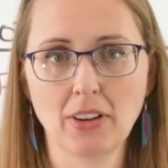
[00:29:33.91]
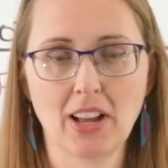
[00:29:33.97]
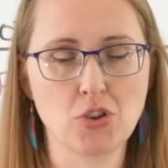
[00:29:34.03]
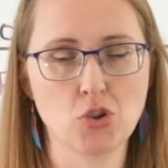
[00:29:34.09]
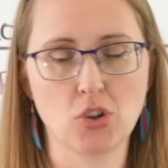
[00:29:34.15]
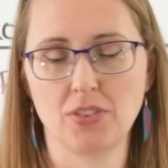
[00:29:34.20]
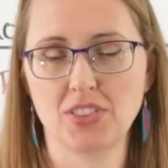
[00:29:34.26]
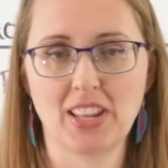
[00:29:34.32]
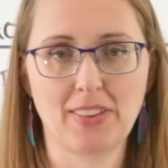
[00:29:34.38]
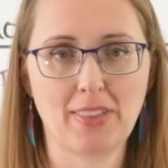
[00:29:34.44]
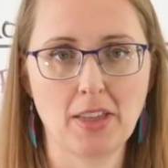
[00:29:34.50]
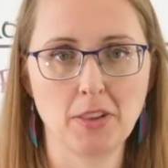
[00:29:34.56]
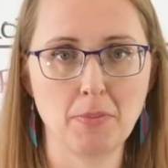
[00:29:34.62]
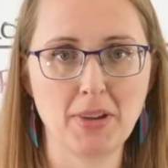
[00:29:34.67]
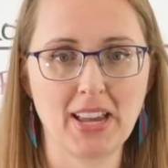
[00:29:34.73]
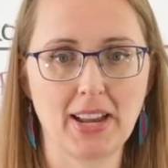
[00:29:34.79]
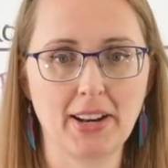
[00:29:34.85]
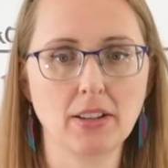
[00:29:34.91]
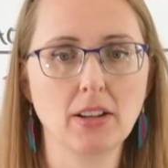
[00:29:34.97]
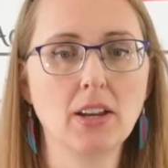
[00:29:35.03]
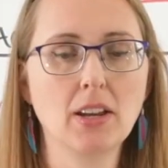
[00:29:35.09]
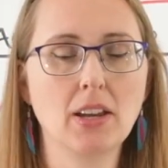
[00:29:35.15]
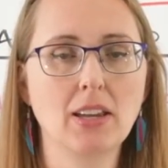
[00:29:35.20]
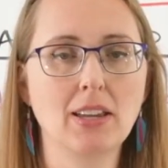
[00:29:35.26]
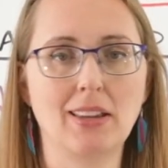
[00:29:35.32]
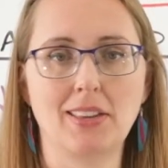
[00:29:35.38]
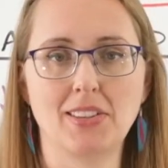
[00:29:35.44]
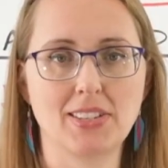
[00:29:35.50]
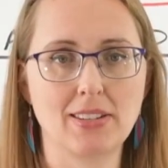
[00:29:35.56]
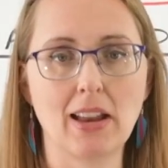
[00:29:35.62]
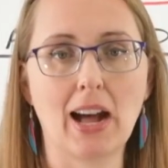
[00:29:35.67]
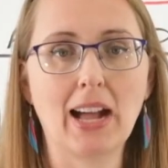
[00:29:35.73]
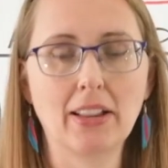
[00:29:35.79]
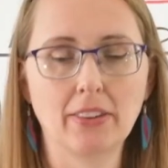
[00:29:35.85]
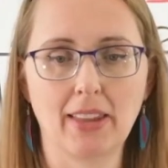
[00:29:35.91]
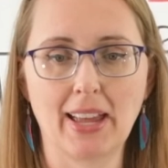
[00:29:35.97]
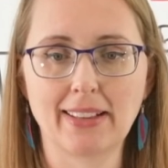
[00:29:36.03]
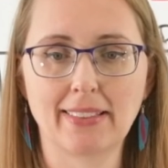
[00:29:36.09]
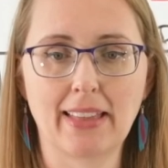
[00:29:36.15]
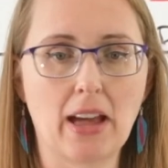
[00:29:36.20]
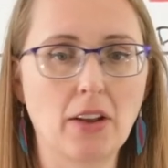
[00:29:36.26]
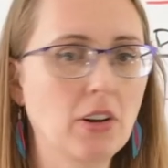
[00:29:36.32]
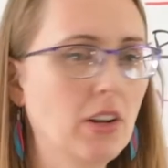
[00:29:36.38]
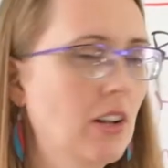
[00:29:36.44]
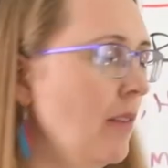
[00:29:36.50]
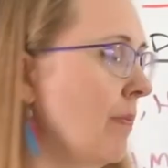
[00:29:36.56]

I should have said that at the beginning. It's not like that.